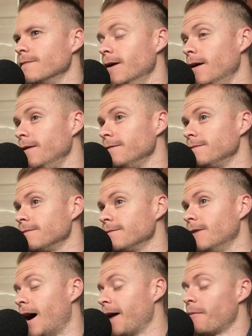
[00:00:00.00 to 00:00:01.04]
All right.
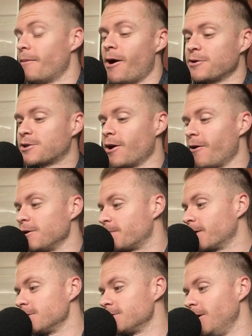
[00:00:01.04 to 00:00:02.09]
Well, I'm always curious
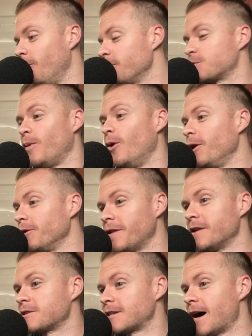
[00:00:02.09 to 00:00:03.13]
because, we're spoiled
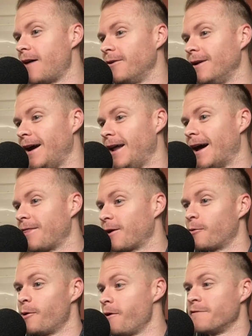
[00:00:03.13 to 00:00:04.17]
in this town, and I
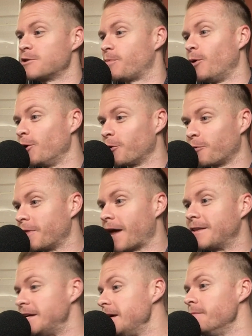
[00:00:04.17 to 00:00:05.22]
think we were even spoiled with
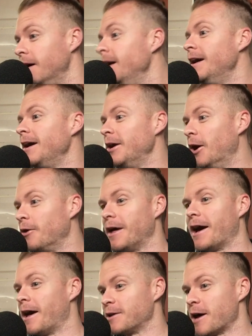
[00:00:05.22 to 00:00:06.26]
that team.
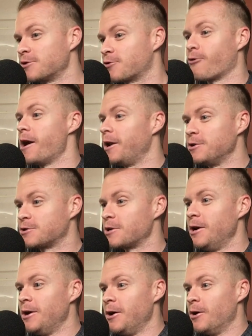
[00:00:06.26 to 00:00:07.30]
As great as
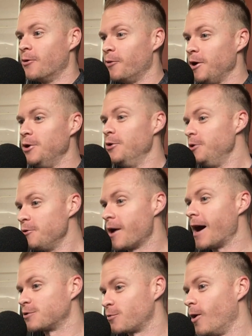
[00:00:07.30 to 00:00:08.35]
we knew you
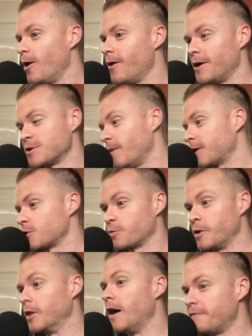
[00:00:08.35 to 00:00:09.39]
guys were, and as much as
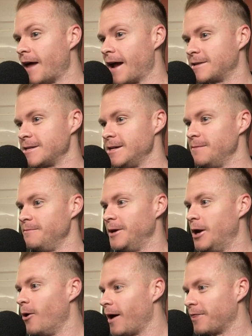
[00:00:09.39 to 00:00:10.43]
we loved that team,
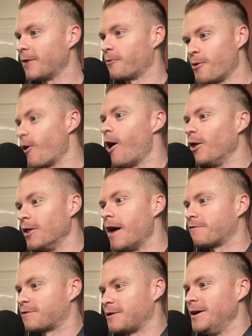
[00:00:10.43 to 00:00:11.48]
I think we were all
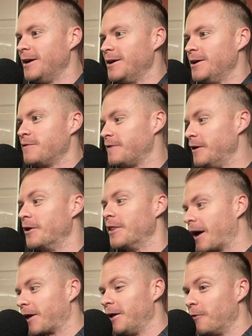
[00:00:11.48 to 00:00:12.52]
left feeling
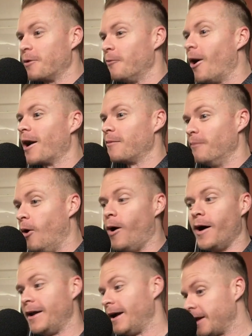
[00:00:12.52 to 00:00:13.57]
like, we wanted
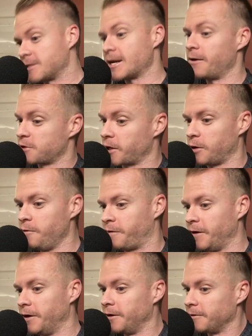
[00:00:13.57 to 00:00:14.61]
more, and it sounds like you
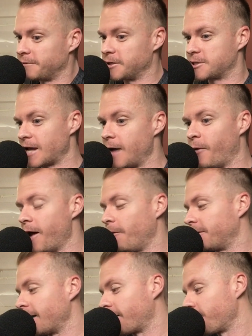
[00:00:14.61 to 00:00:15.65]
feel the same way
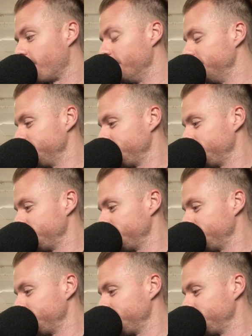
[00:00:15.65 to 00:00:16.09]
with that group.